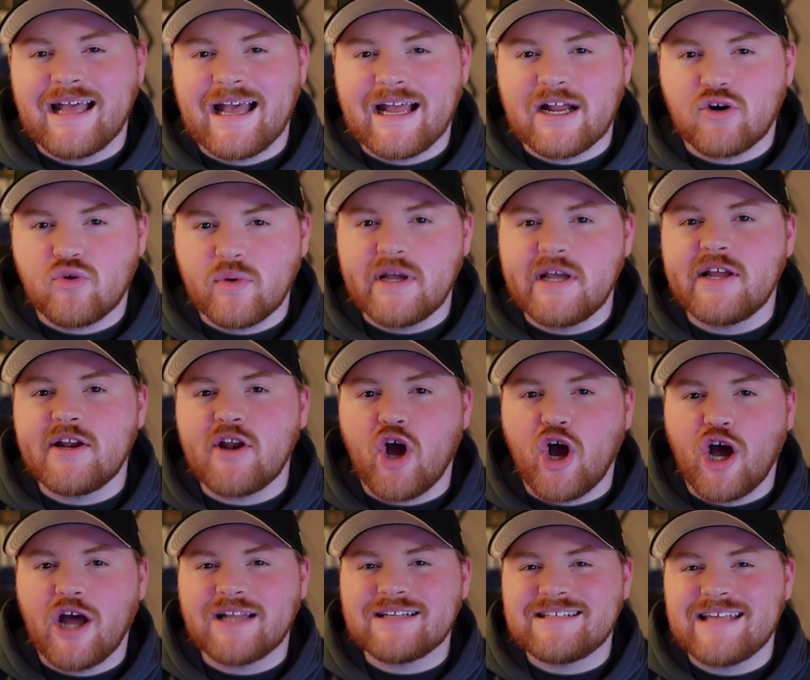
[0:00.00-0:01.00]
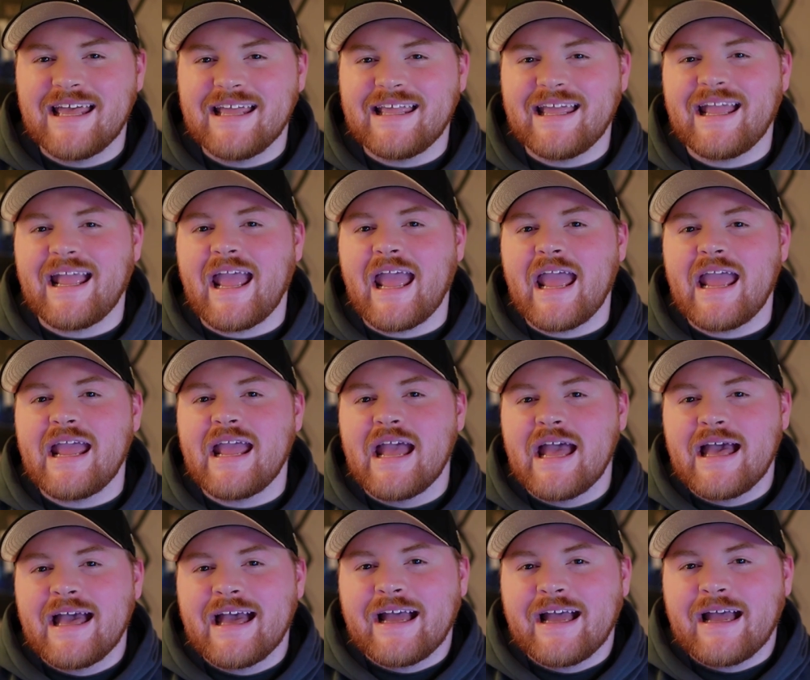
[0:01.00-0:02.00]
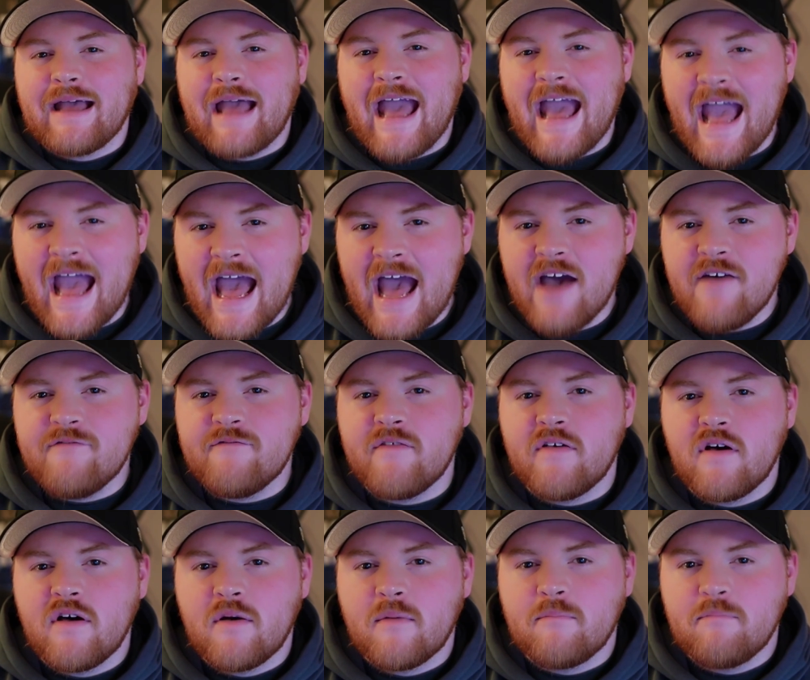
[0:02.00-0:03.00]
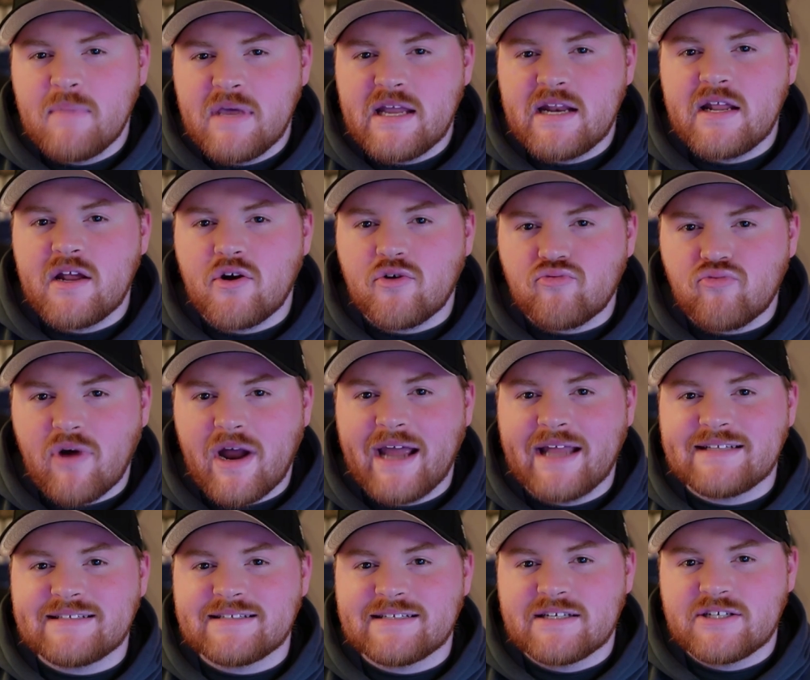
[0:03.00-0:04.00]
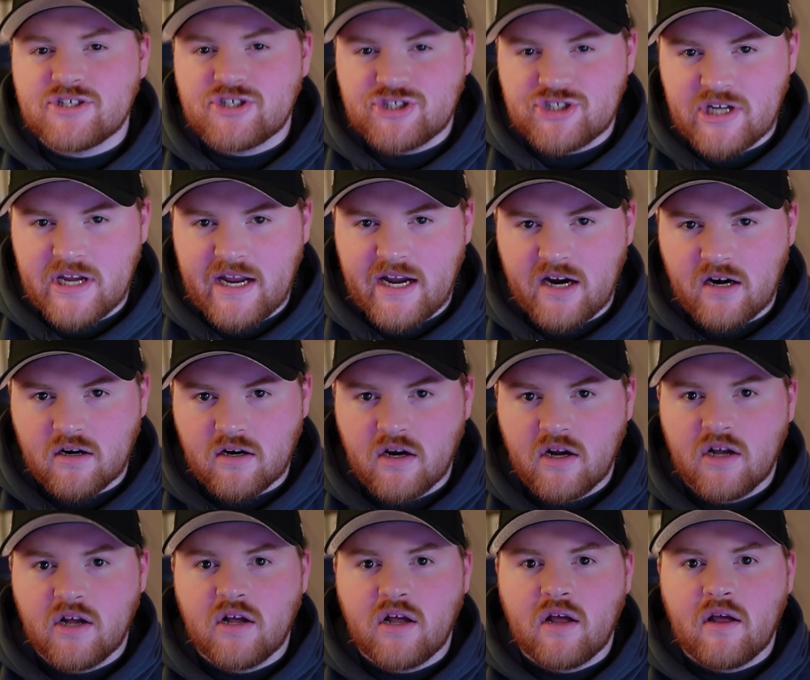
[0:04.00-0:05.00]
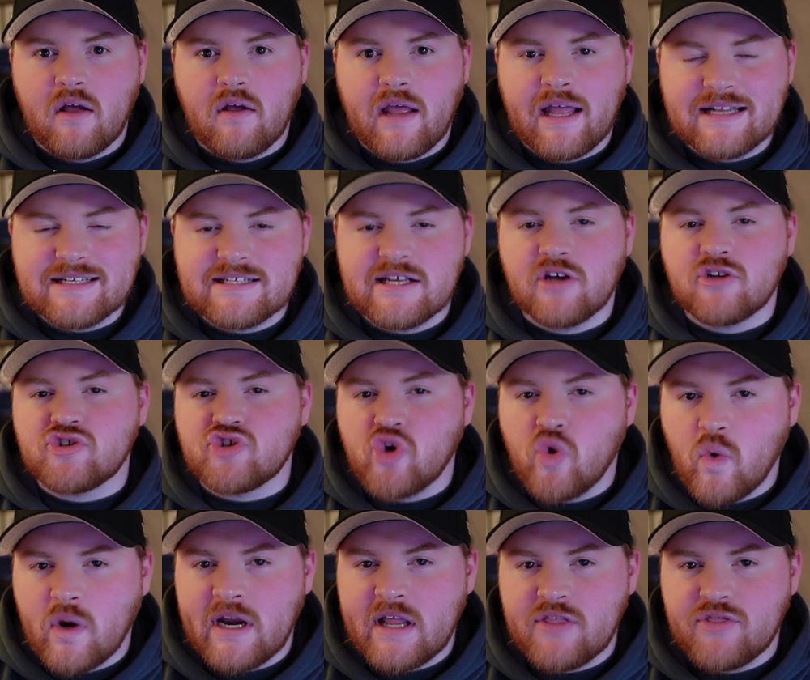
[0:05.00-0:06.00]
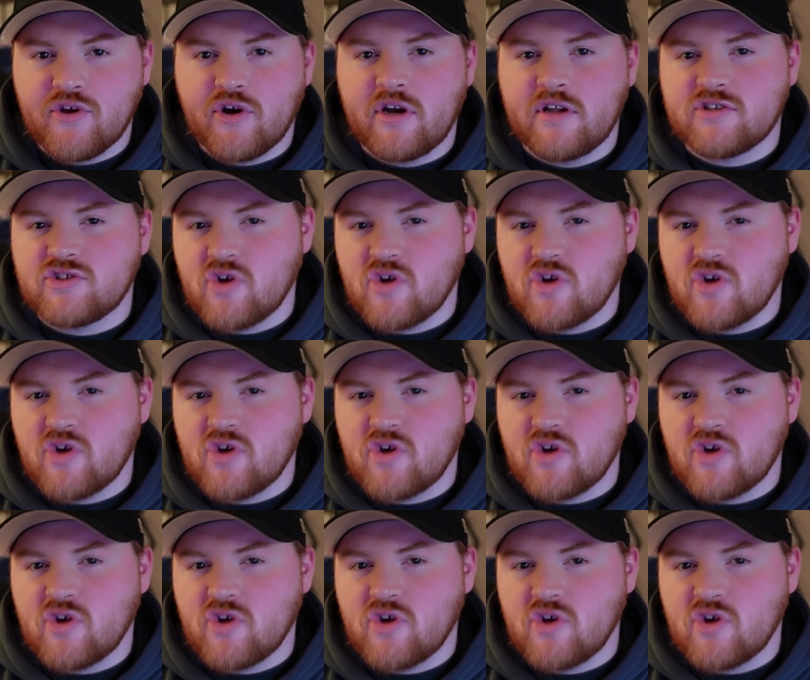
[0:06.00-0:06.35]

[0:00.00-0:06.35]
agreed on taking a half media rights share until 2030.